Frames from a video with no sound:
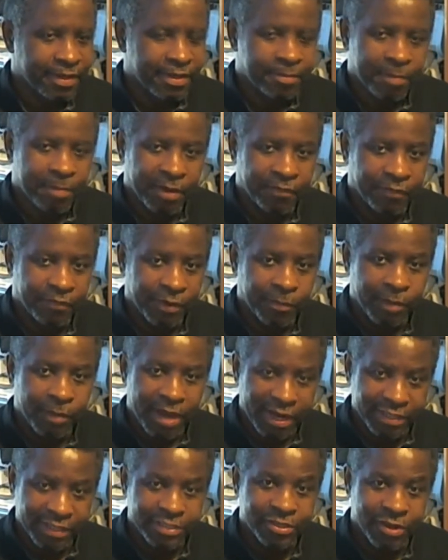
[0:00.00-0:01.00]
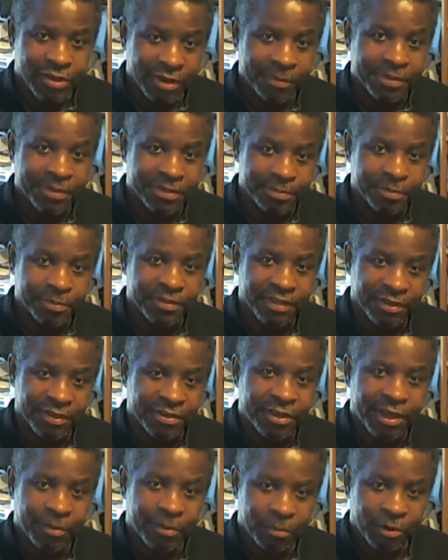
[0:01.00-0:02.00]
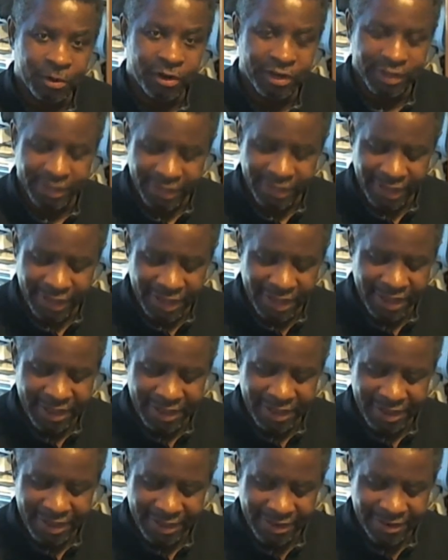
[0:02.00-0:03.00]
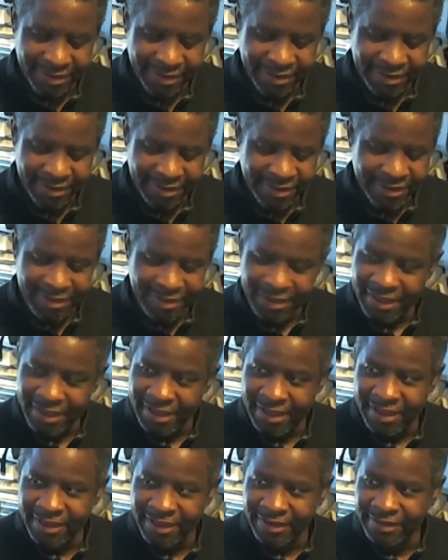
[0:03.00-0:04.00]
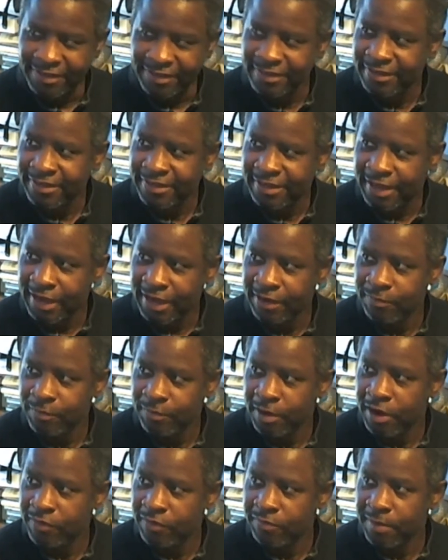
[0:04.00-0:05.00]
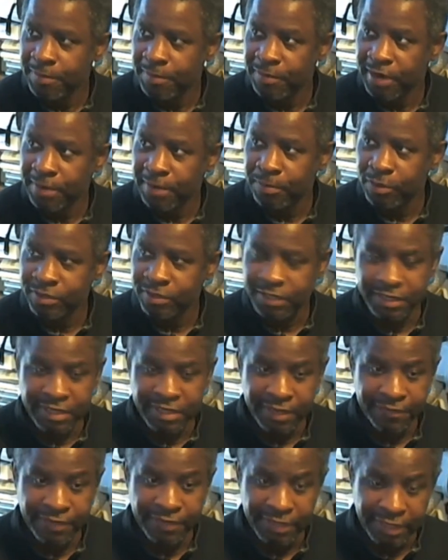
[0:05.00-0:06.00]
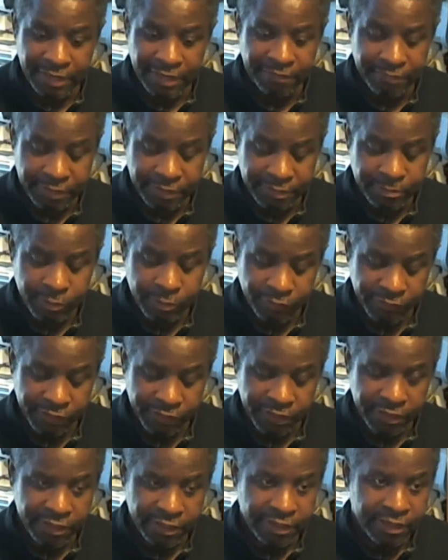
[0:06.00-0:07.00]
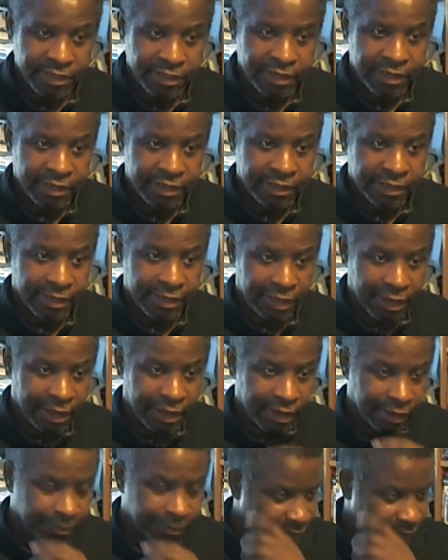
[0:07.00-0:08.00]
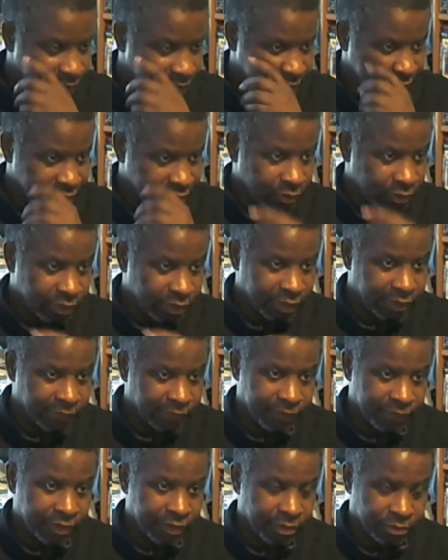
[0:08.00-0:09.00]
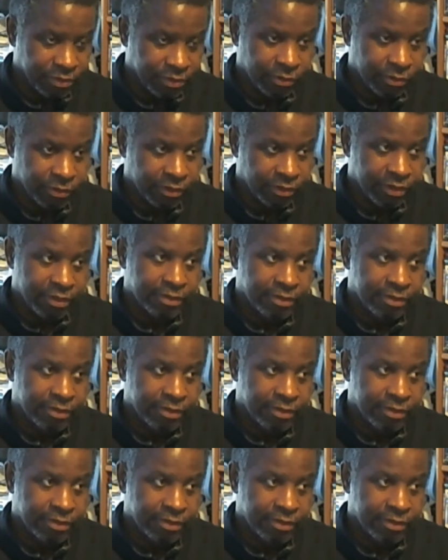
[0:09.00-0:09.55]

my friend were actually talking about this movie the other day at work, and I remember I bought the DVD of this movie because I saw it in a video store,